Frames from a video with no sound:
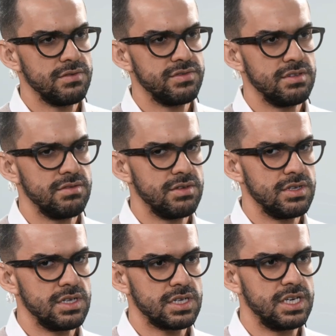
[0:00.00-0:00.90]
one of
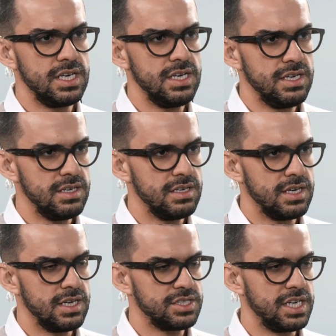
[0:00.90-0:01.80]
the
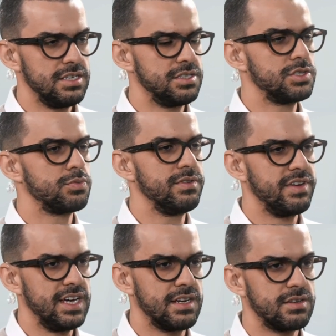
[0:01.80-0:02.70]
key challenges
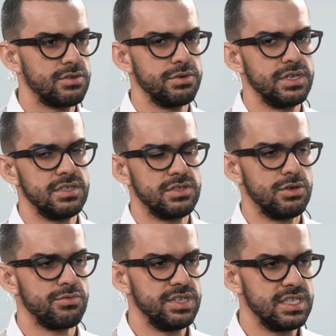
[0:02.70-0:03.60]
we've had during
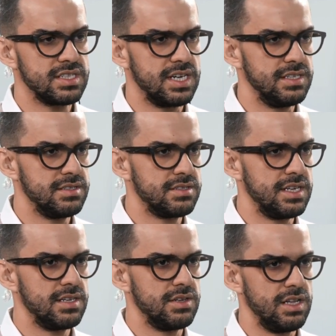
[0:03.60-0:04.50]
this whole redesign is
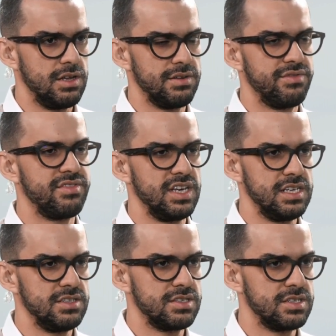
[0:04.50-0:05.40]
that a lot of
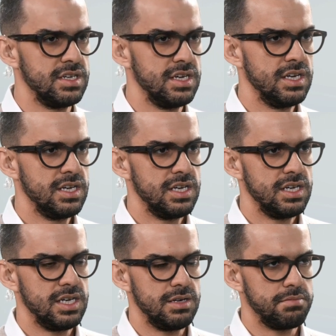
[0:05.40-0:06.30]
things
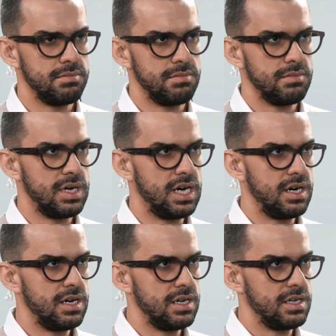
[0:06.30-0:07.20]

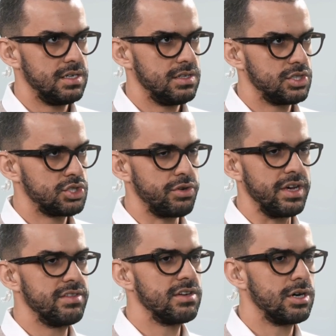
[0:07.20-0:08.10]
are
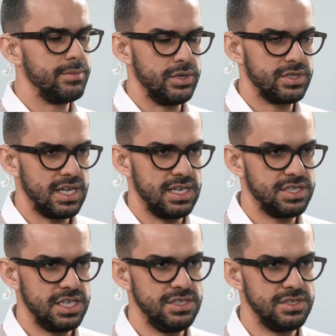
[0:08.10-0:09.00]
strengthened
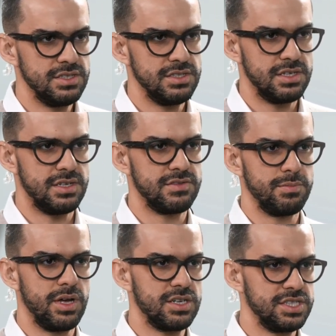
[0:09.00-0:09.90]
commercialization
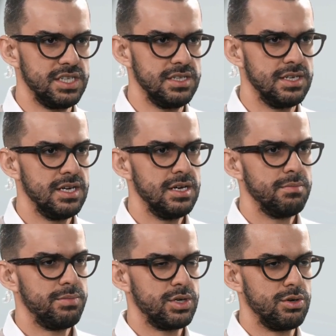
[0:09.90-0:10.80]
of the blockchain,
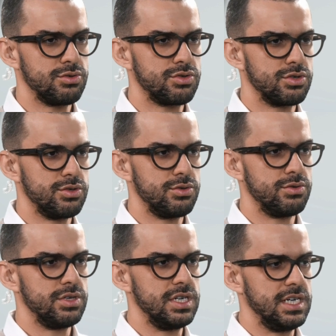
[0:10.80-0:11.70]
but
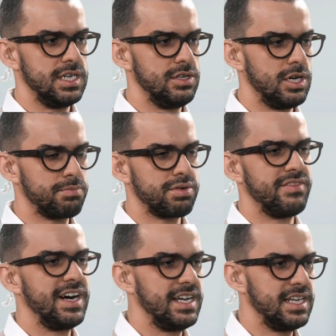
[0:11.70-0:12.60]
also not
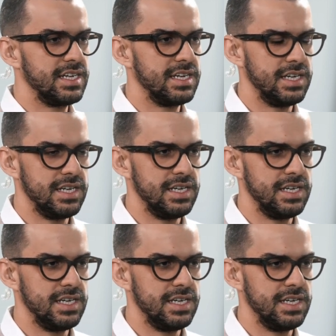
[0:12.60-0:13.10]
providing